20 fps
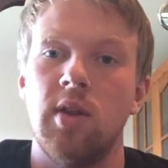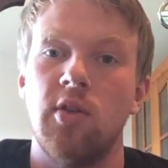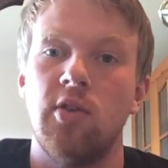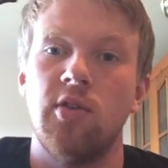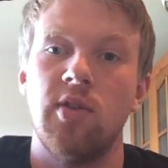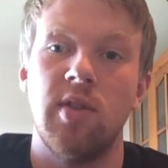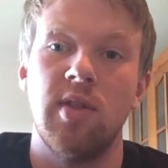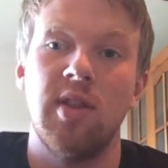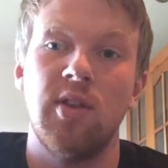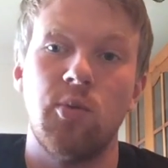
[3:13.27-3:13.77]

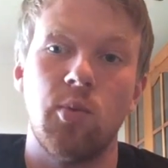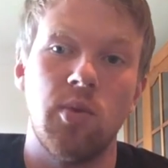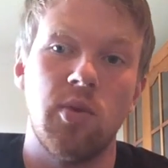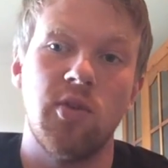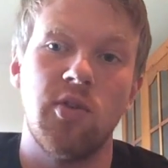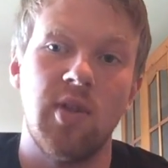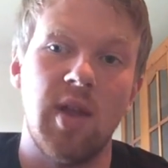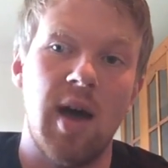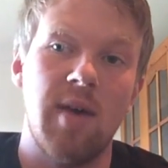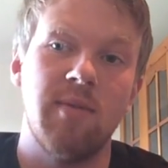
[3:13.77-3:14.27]
This one
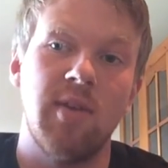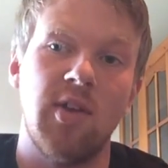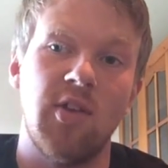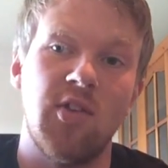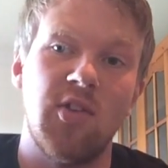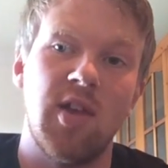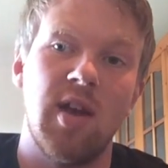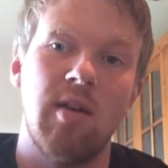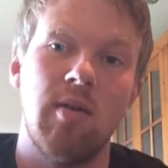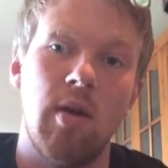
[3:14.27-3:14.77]
doesn't have a
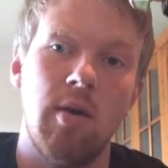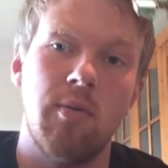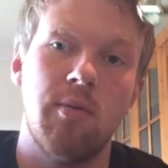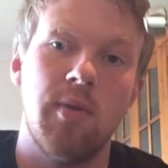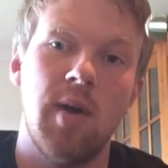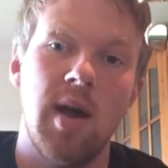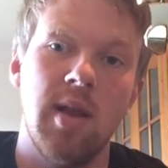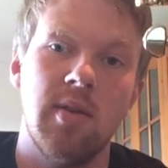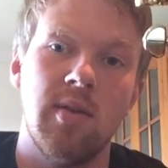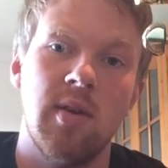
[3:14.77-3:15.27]
0
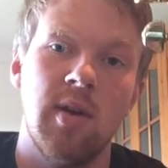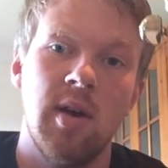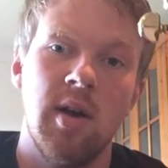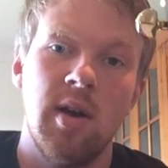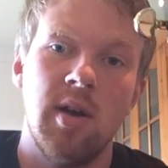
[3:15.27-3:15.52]
fret.